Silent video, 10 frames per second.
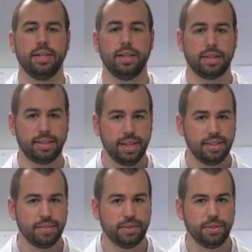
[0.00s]

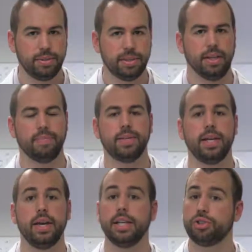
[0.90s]
extensive QC,
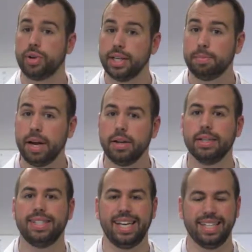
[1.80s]
and
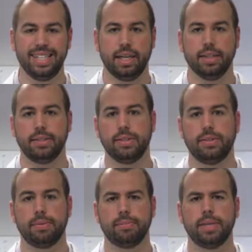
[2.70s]
transparent data analysis.